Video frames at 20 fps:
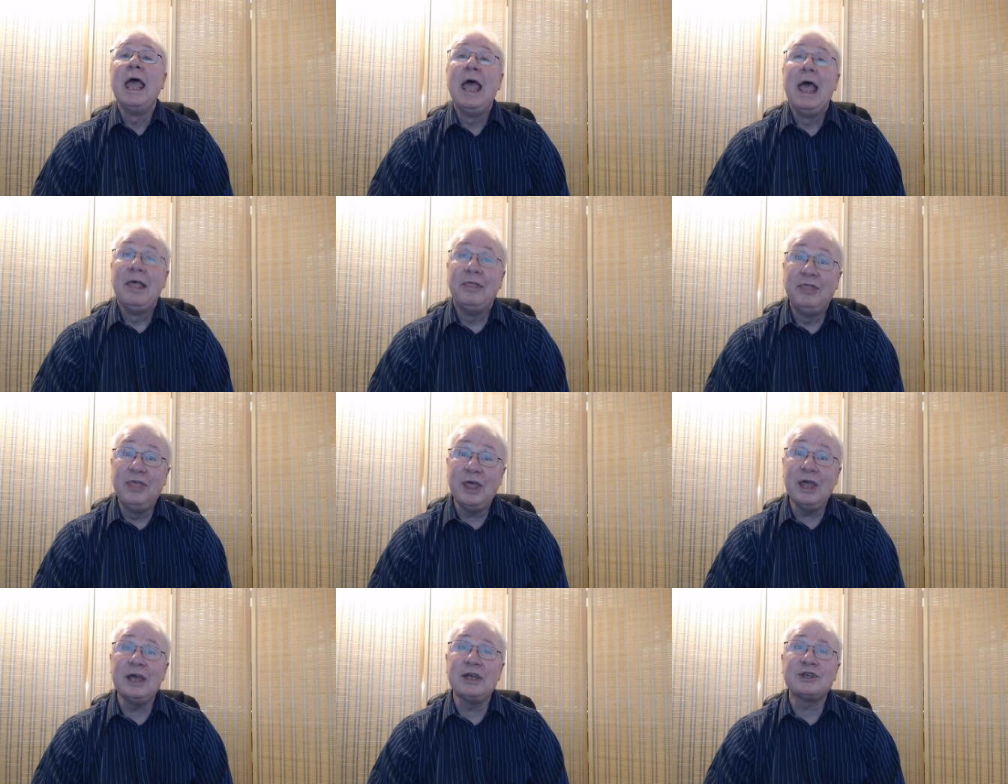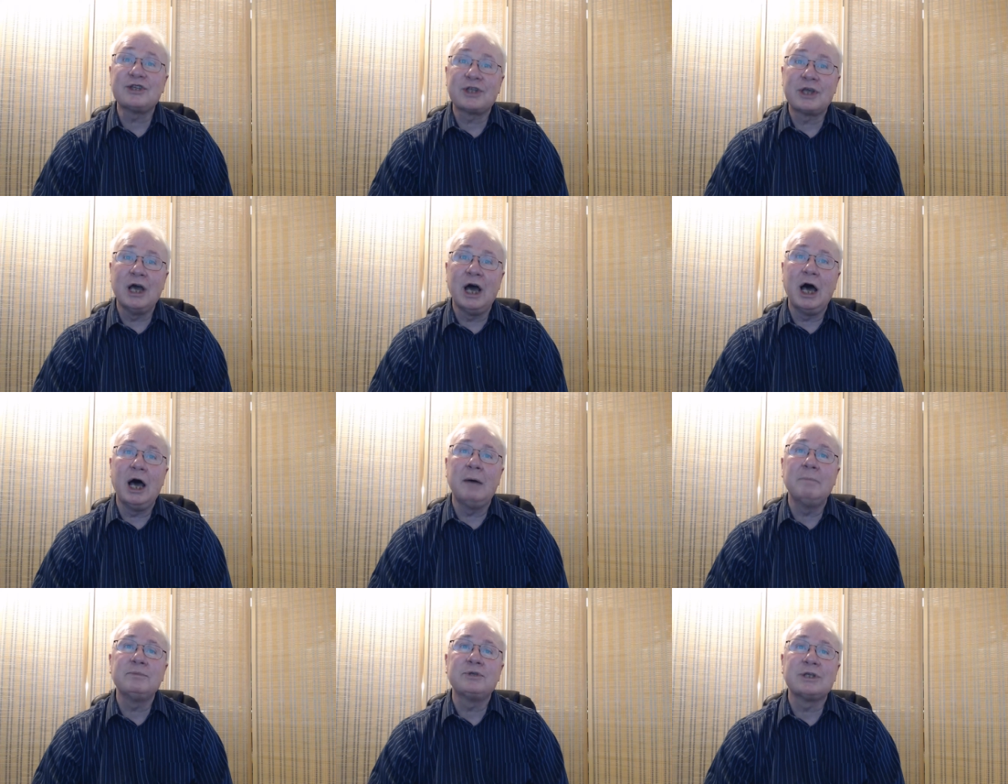This
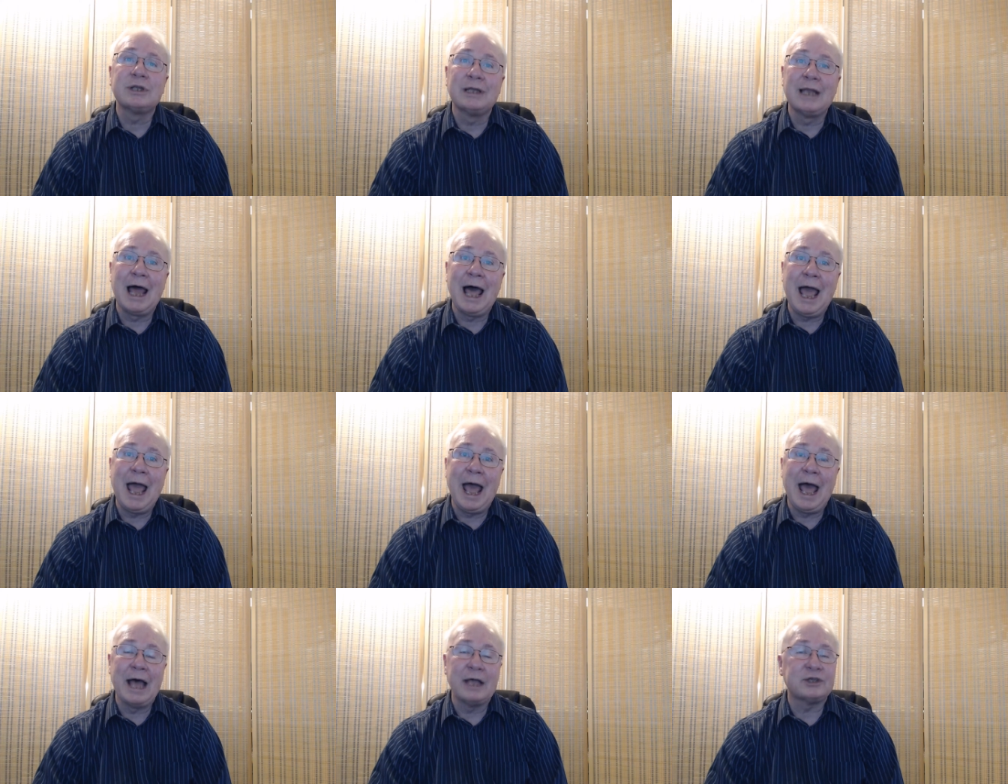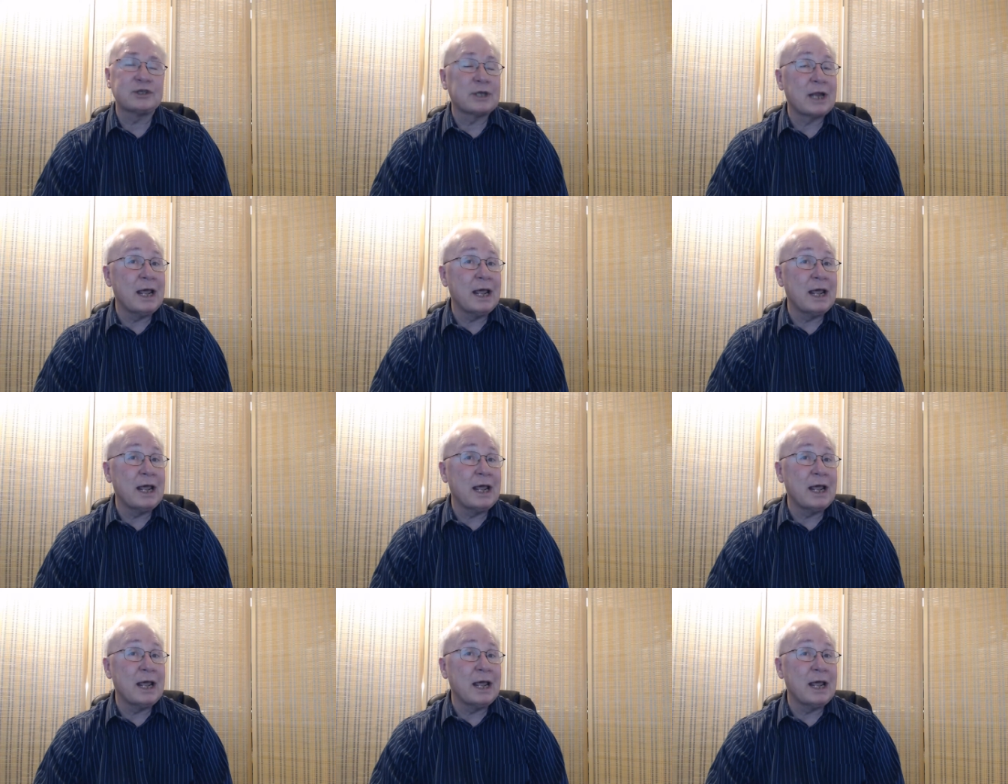comes last.